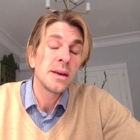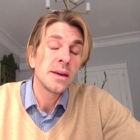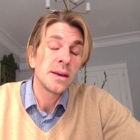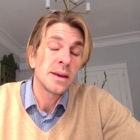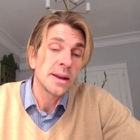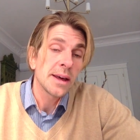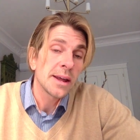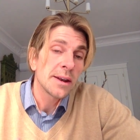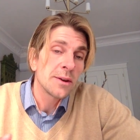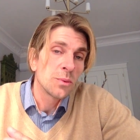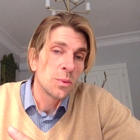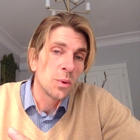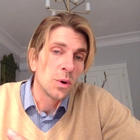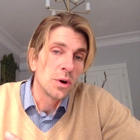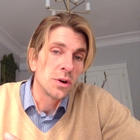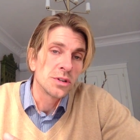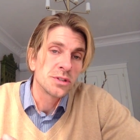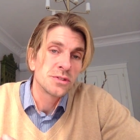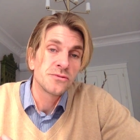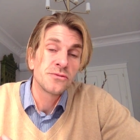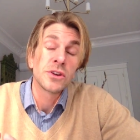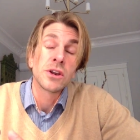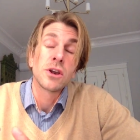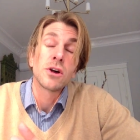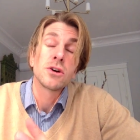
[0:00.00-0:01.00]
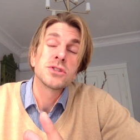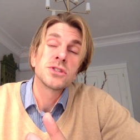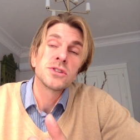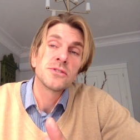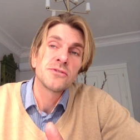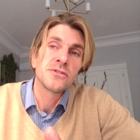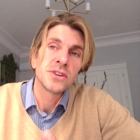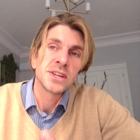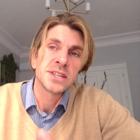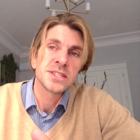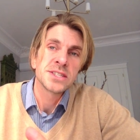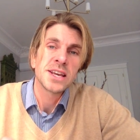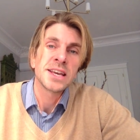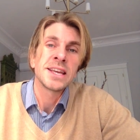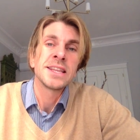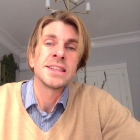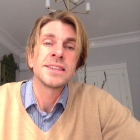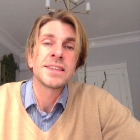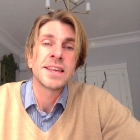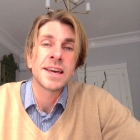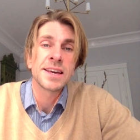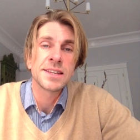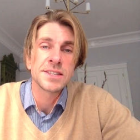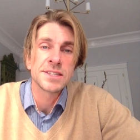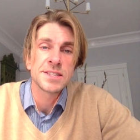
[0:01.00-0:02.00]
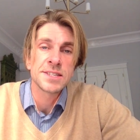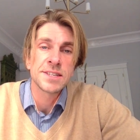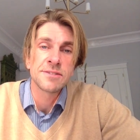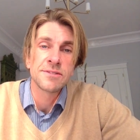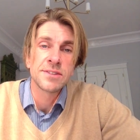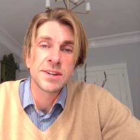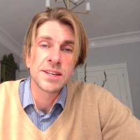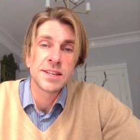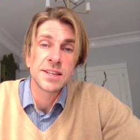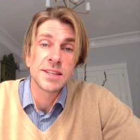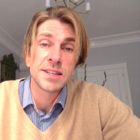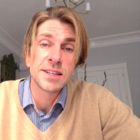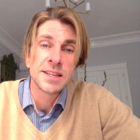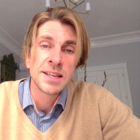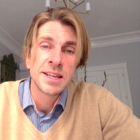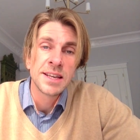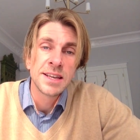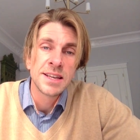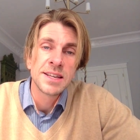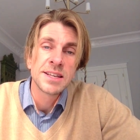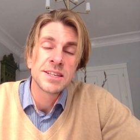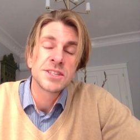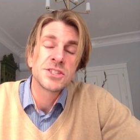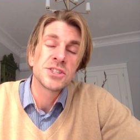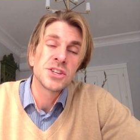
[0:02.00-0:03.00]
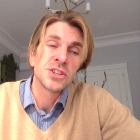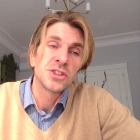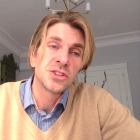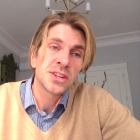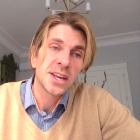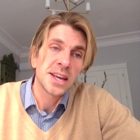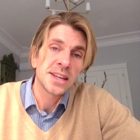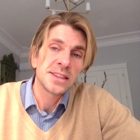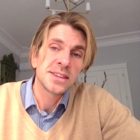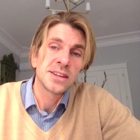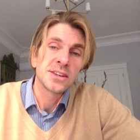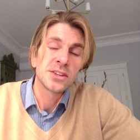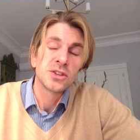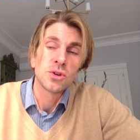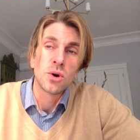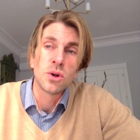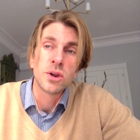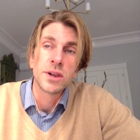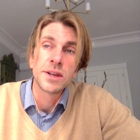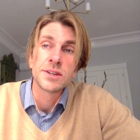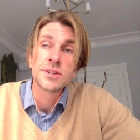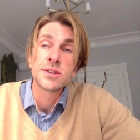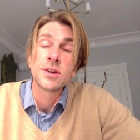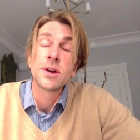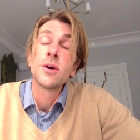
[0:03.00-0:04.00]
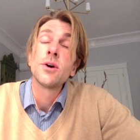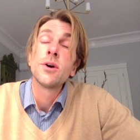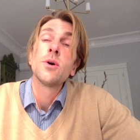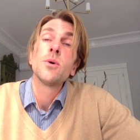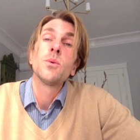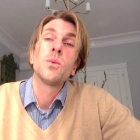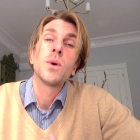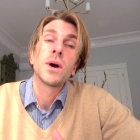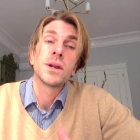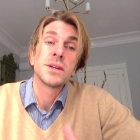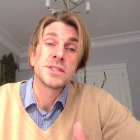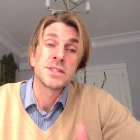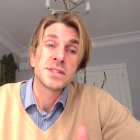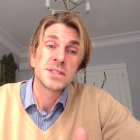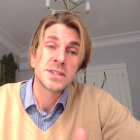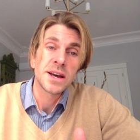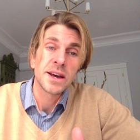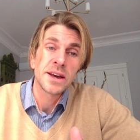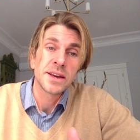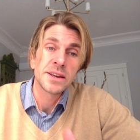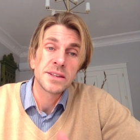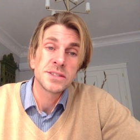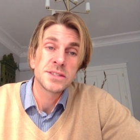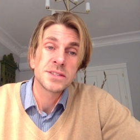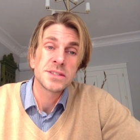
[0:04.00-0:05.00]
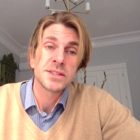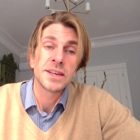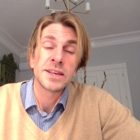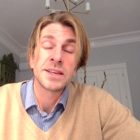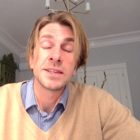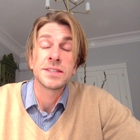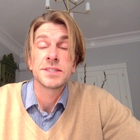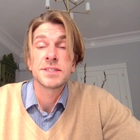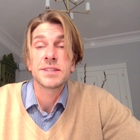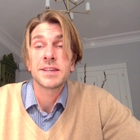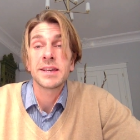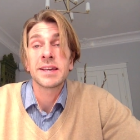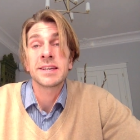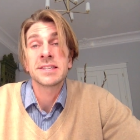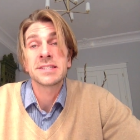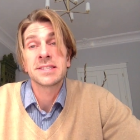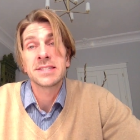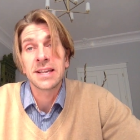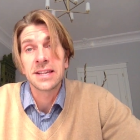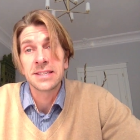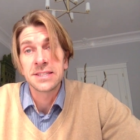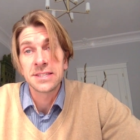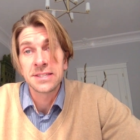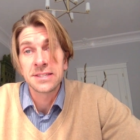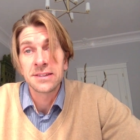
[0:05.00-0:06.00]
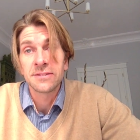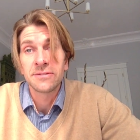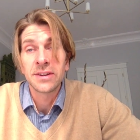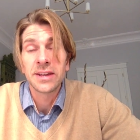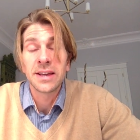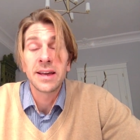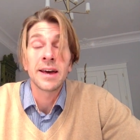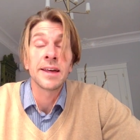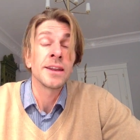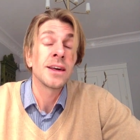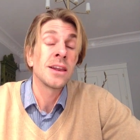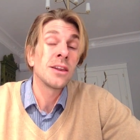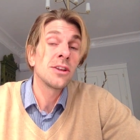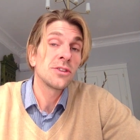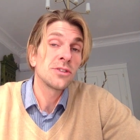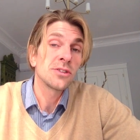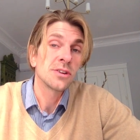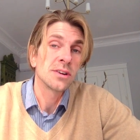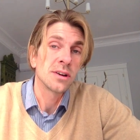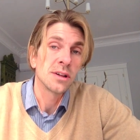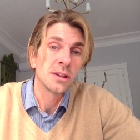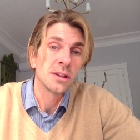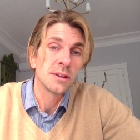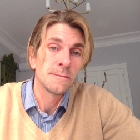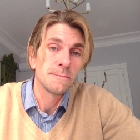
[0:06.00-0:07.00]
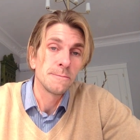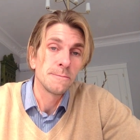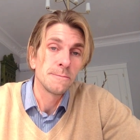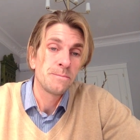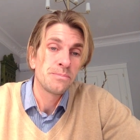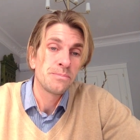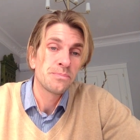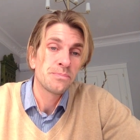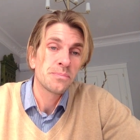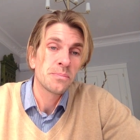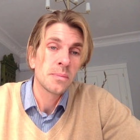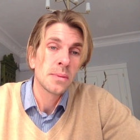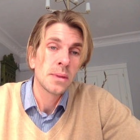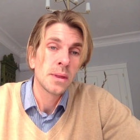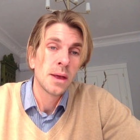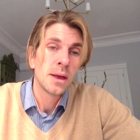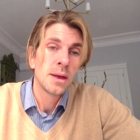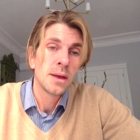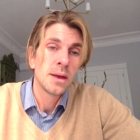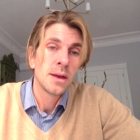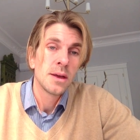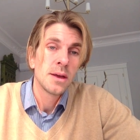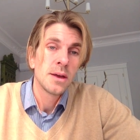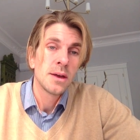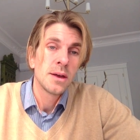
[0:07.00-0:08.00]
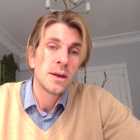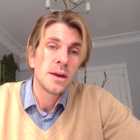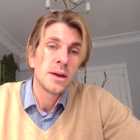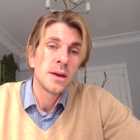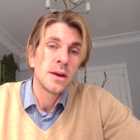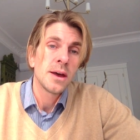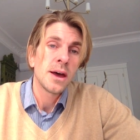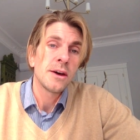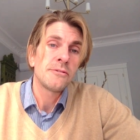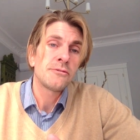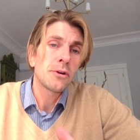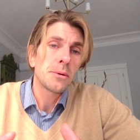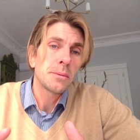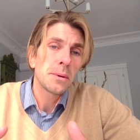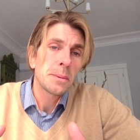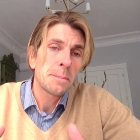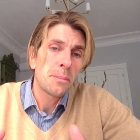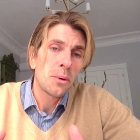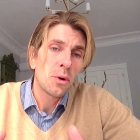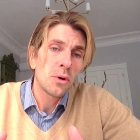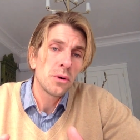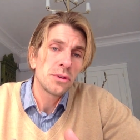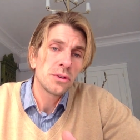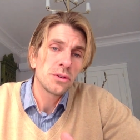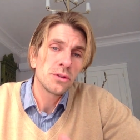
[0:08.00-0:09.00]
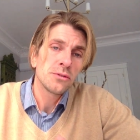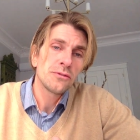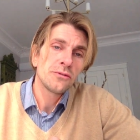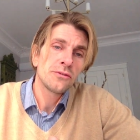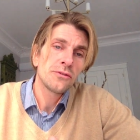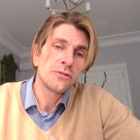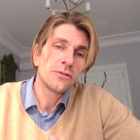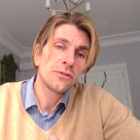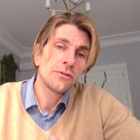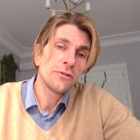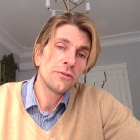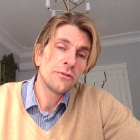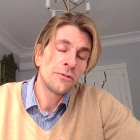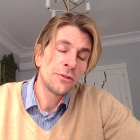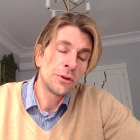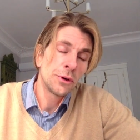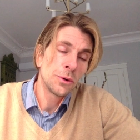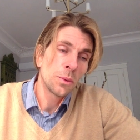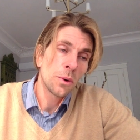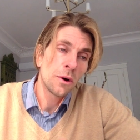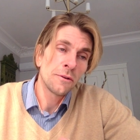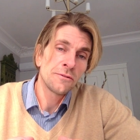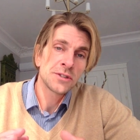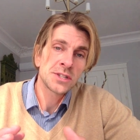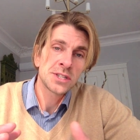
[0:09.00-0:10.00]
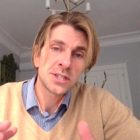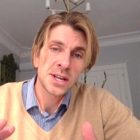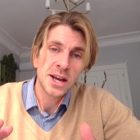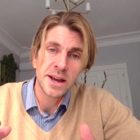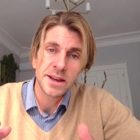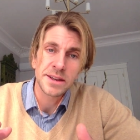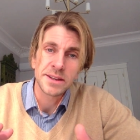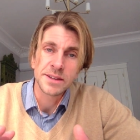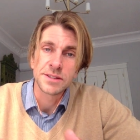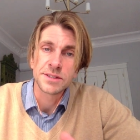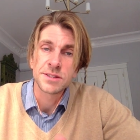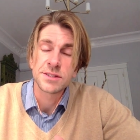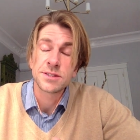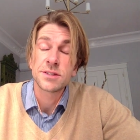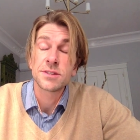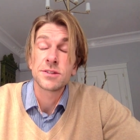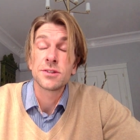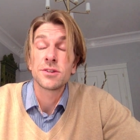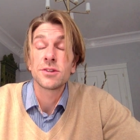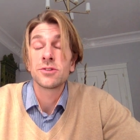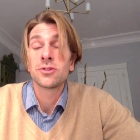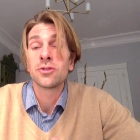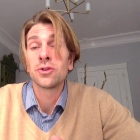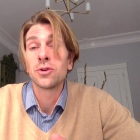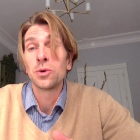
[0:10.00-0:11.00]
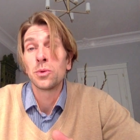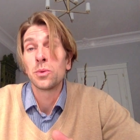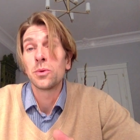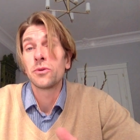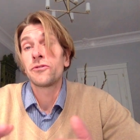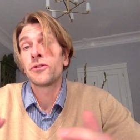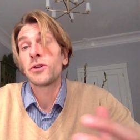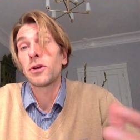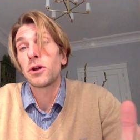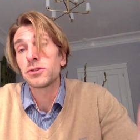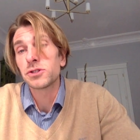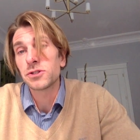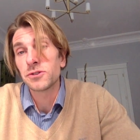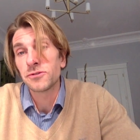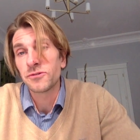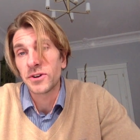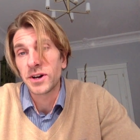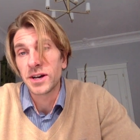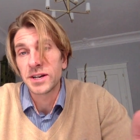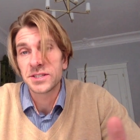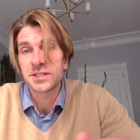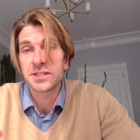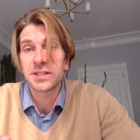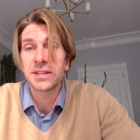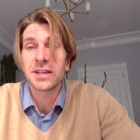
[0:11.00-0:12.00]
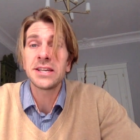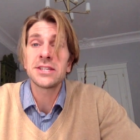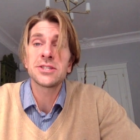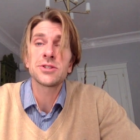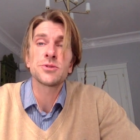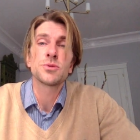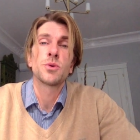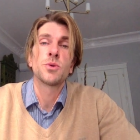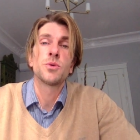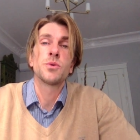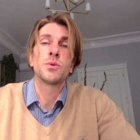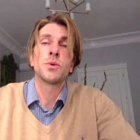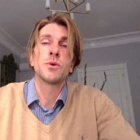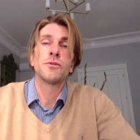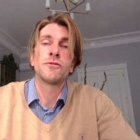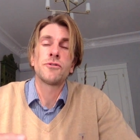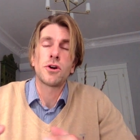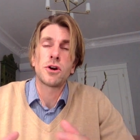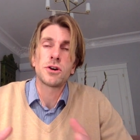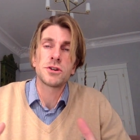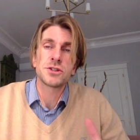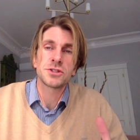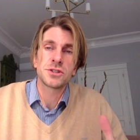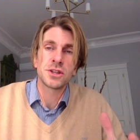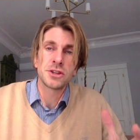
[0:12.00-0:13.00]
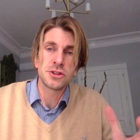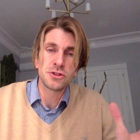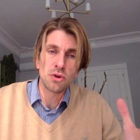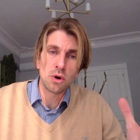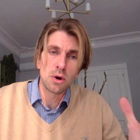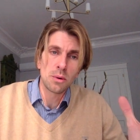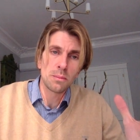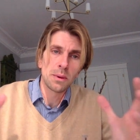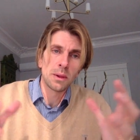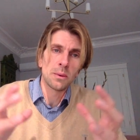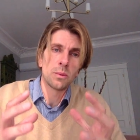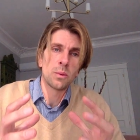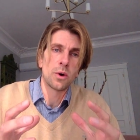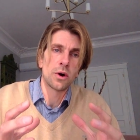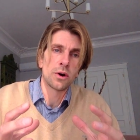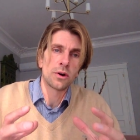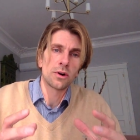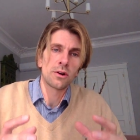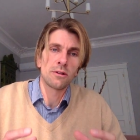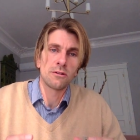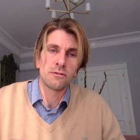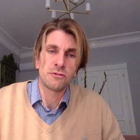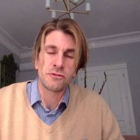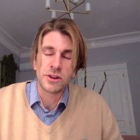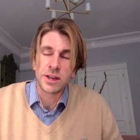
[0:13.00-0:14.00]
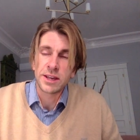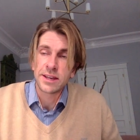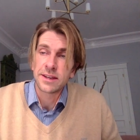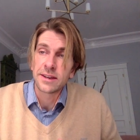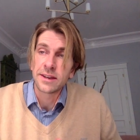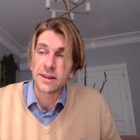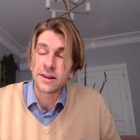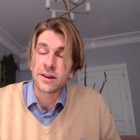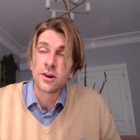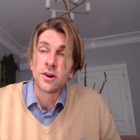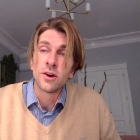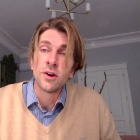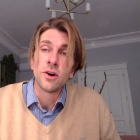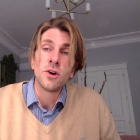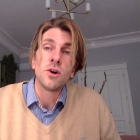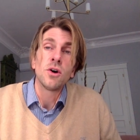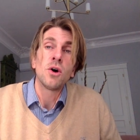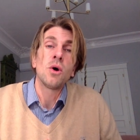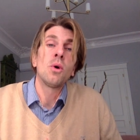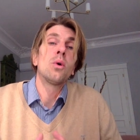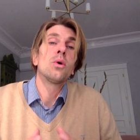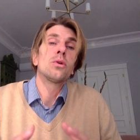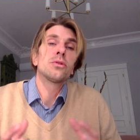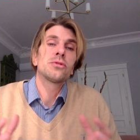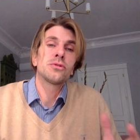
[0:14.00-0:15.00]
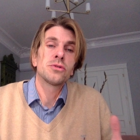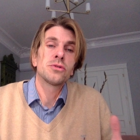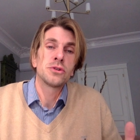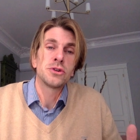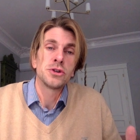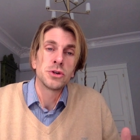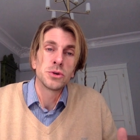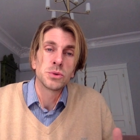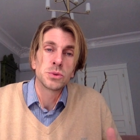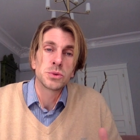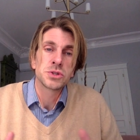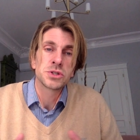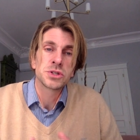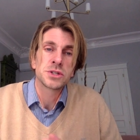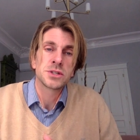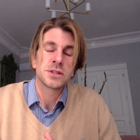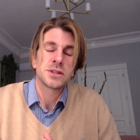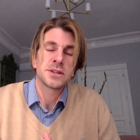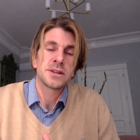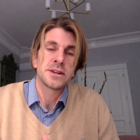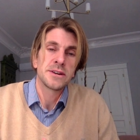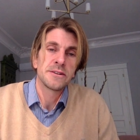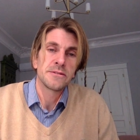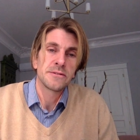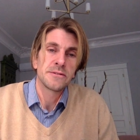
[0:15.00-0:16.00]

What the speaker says: In other words, philosophy is intensively synthetic knowledge, while science is extensively analytical. And from the point of view of science, to philosophize is to reverse the normal work of thinking, or to use